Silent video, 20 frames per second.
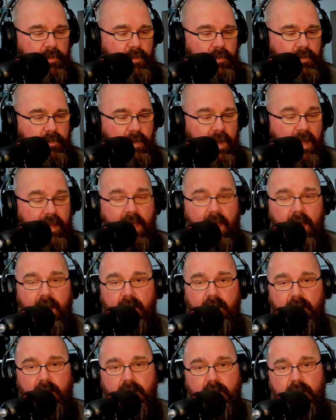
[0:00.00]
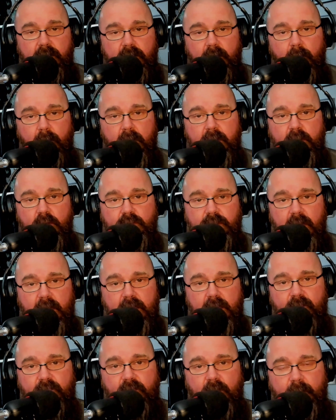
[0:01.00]
Again, the money you're
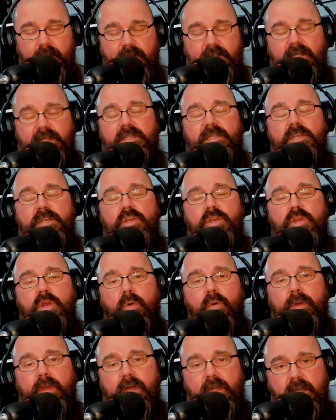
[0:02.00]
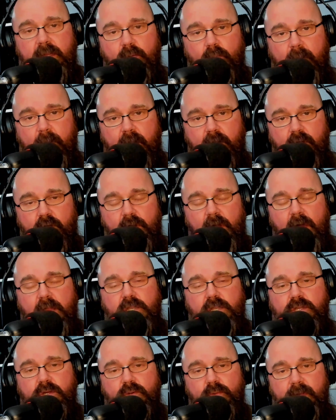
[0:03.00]
taking from us isn't going anywhere. You're not
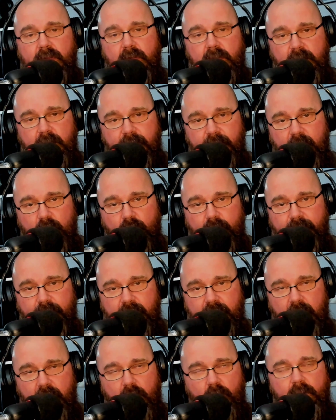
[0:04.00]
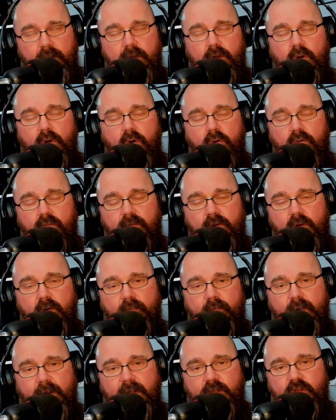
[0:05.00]
doing anything with it. And I don't want to go over and
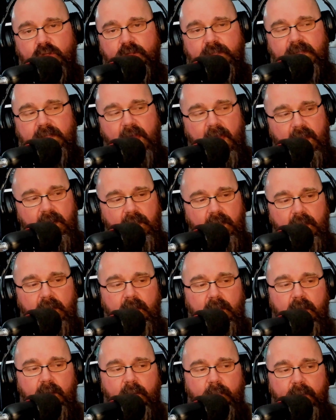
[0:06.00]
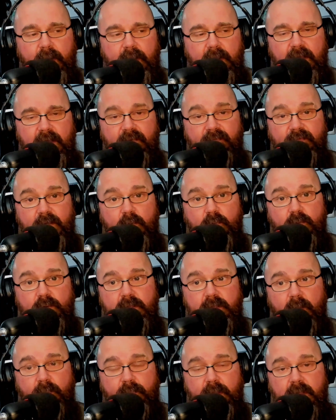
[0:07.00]
over what I just said, but if there was
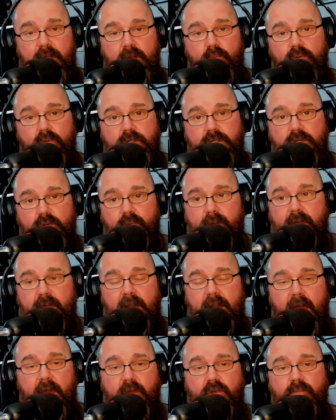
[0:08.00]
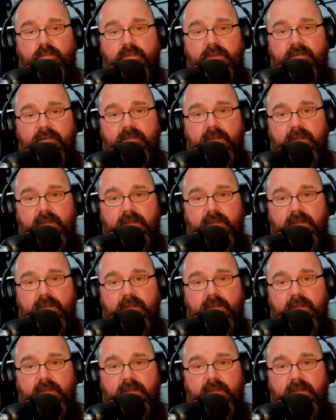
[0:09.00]
something you were doing and I actually believed that the